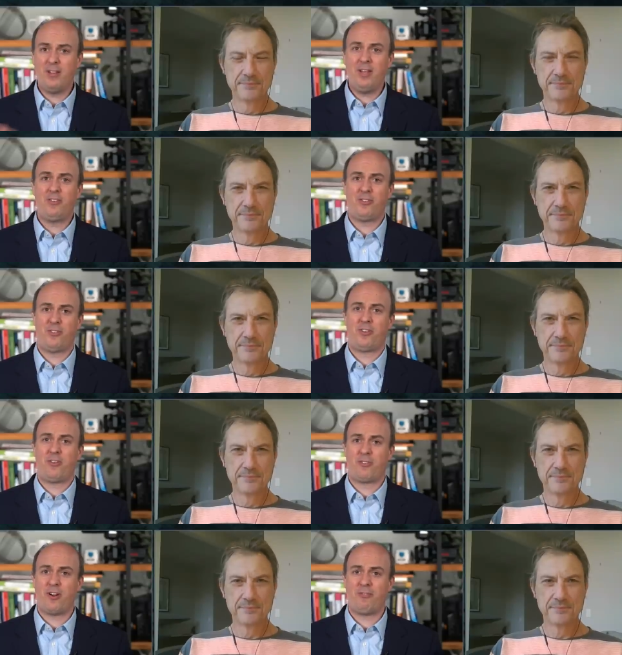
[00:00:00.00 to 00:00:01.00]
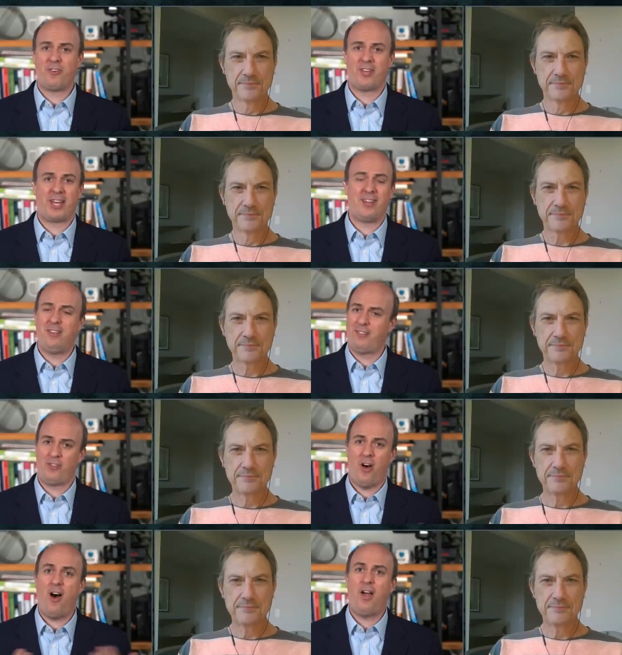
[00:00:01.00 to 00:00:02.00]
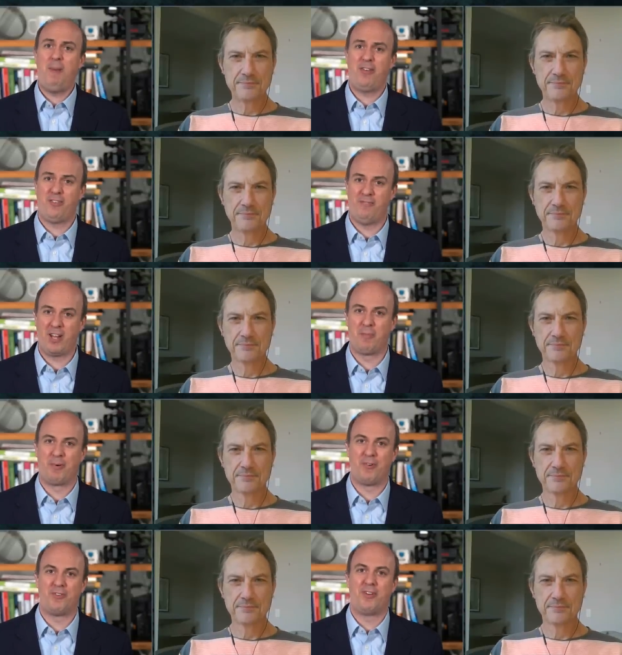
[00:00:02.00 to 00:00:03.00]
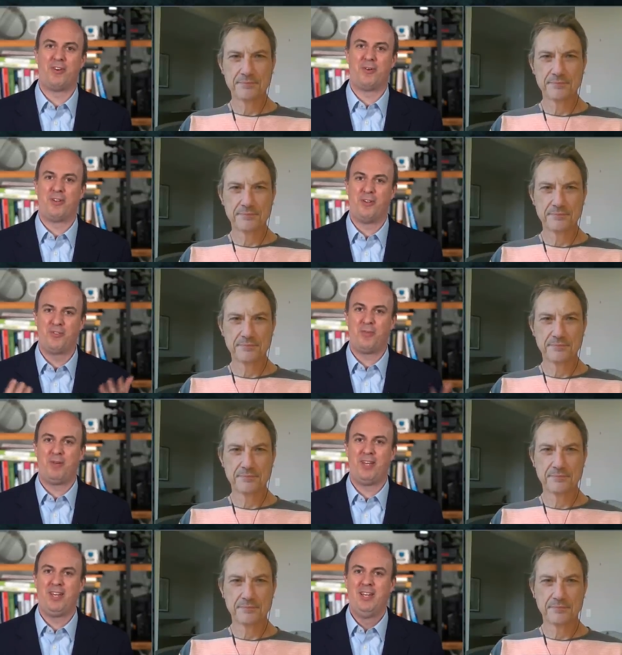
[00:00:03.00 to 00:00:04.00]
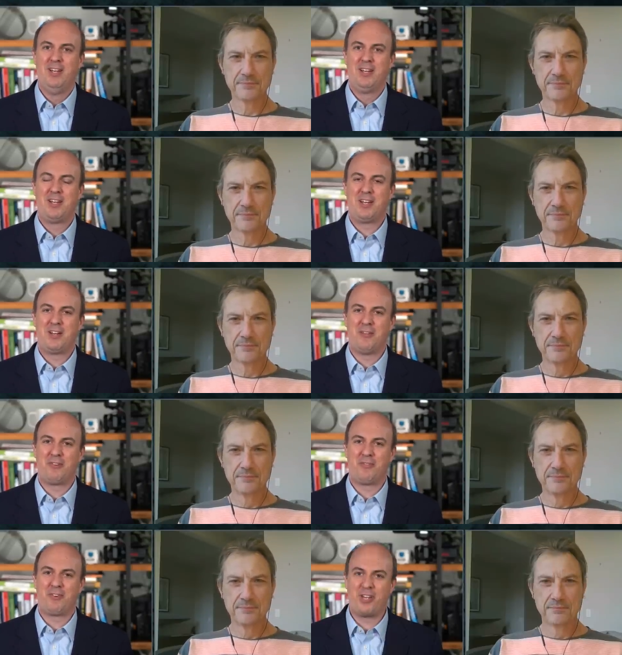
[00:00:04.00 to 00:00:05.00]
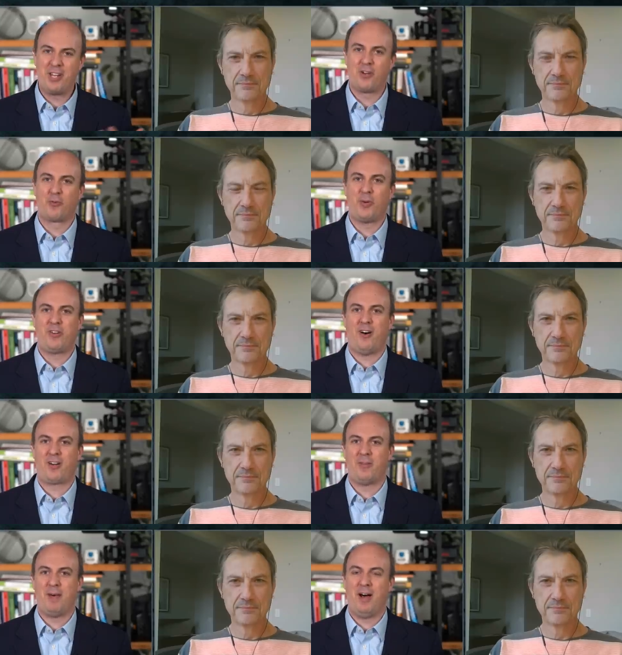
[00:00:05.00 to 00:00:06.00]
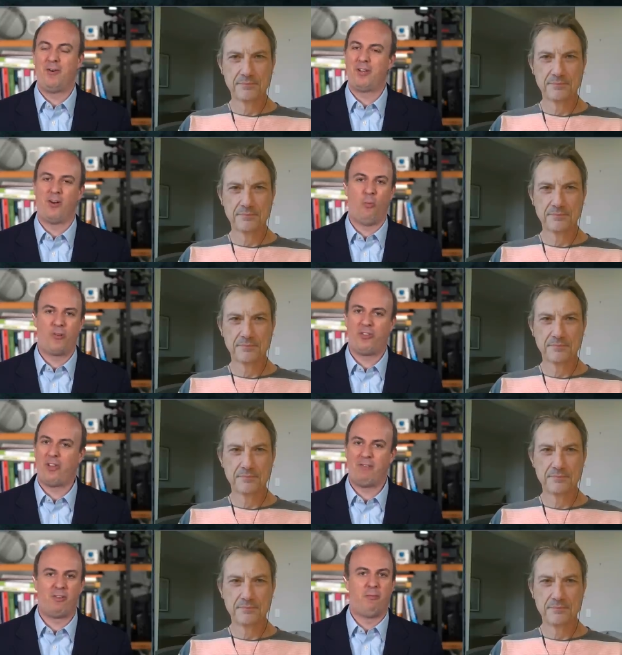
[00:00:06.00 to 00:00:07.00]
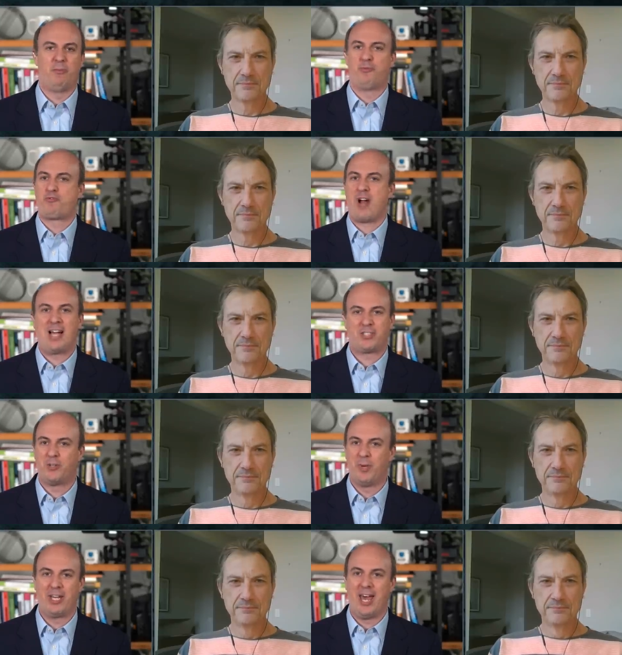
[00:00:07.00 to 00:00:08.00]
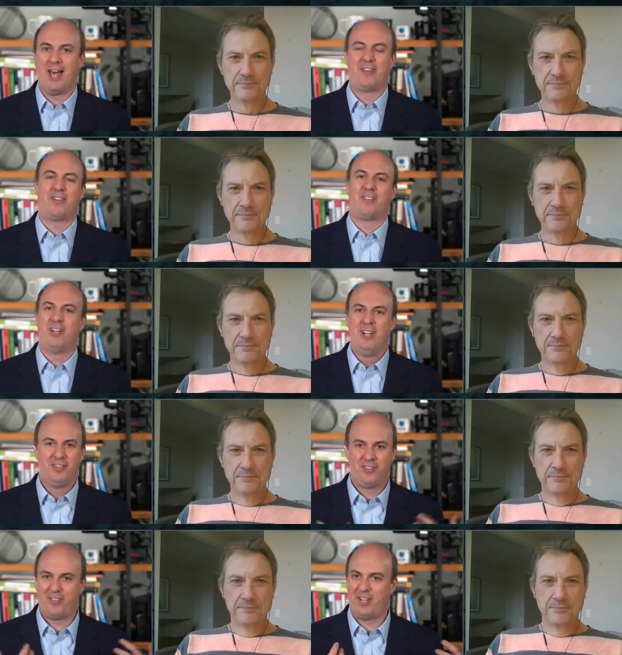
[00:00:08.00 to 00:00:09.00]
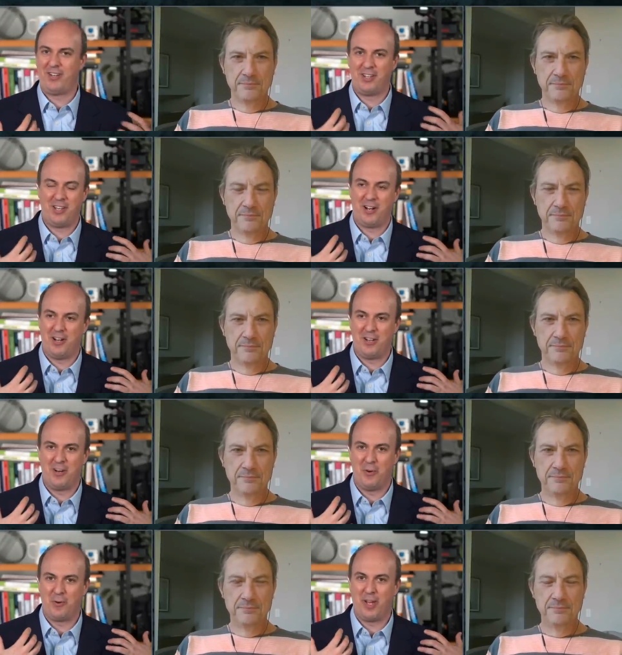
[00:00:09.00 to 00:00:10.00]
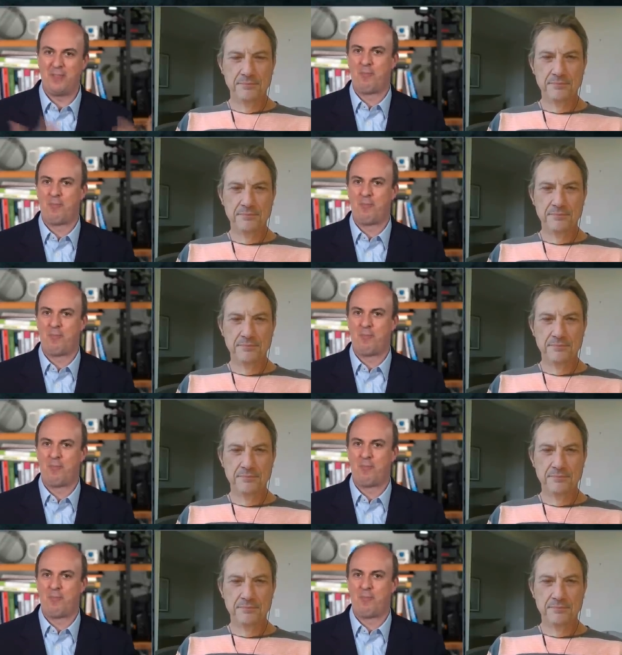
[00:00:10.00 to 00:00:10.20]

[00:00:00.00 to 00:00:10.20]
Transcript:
Speaker 1: let, us let, start for a second. Let's talk about developers. You know, it used to be, you know, for, for years we talked about, you know, what's the level of abstraction we get? Does it sit, uh, you know, you know, do I